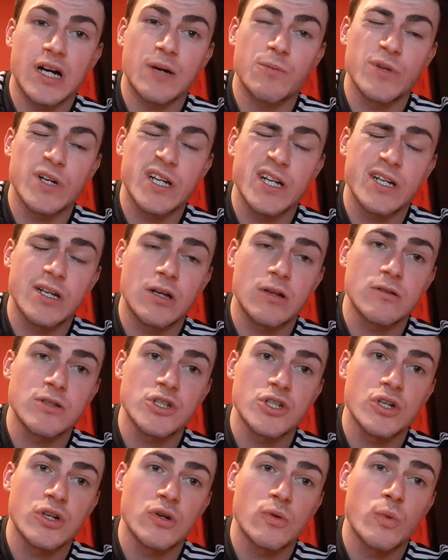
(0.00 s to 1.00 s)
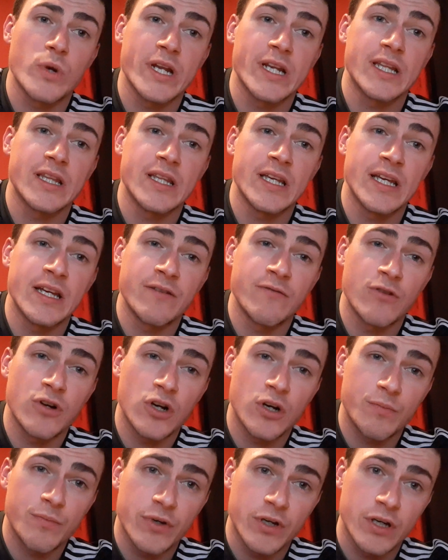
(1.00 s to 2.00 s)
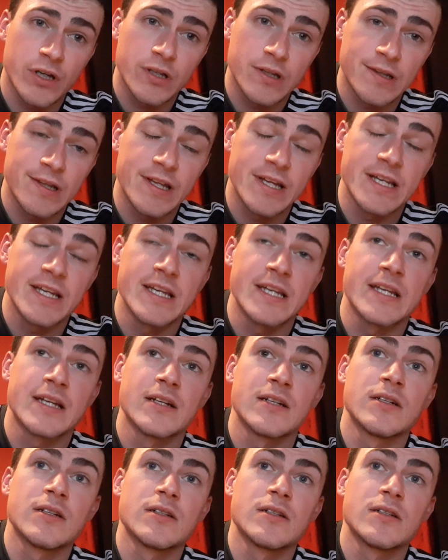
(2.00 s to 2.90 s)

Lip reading: and we can also win the Europa League.